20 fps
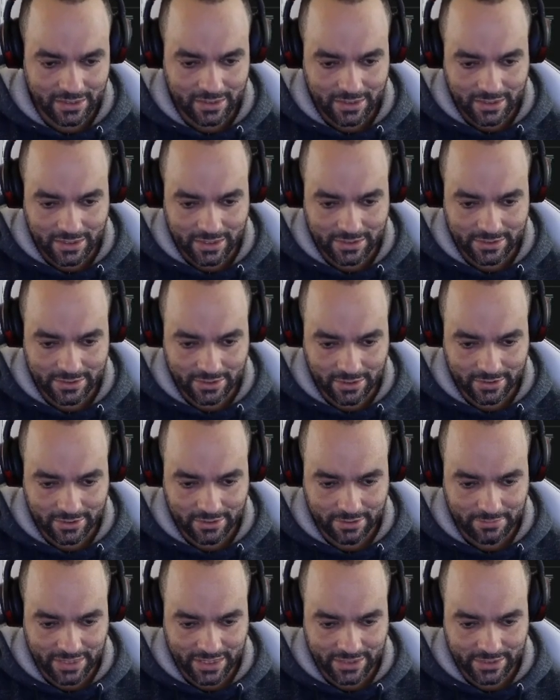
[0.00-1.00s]
is not the
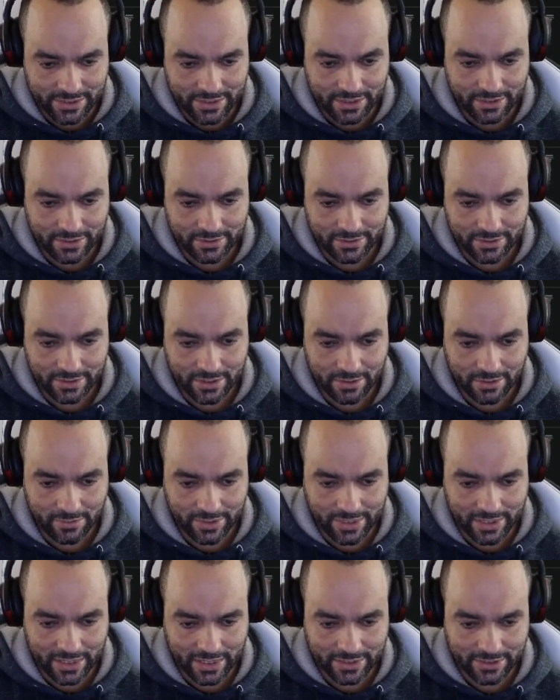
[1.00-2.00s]
biggest deal. So we
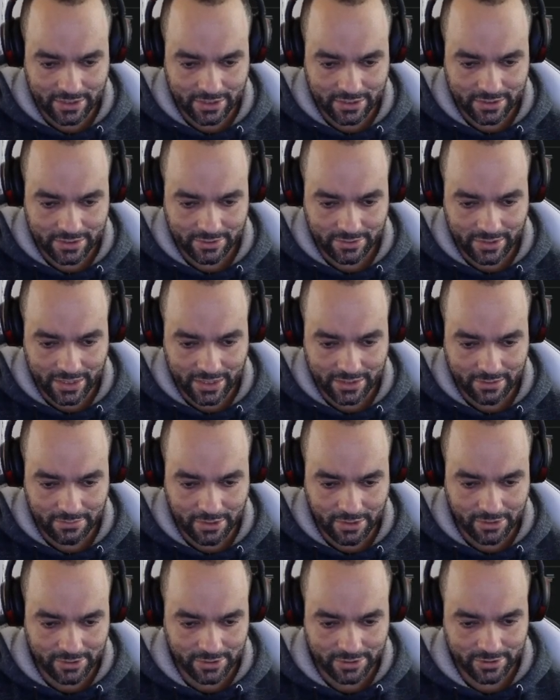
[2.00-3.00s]
can just create a
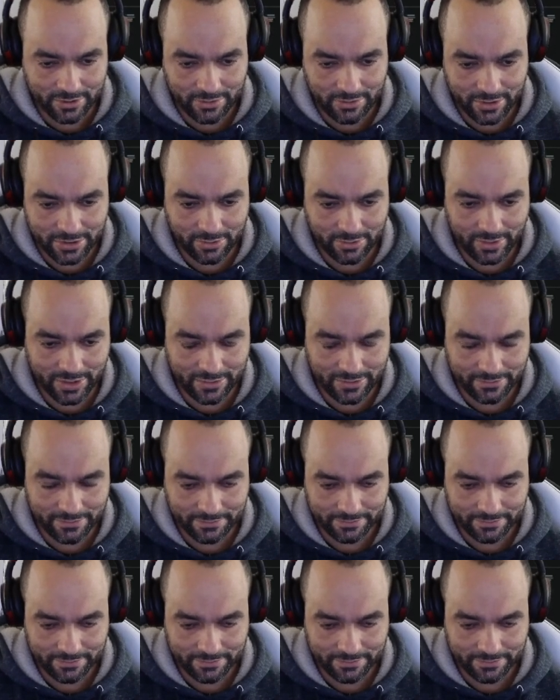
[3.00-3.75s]
motor 2 as well,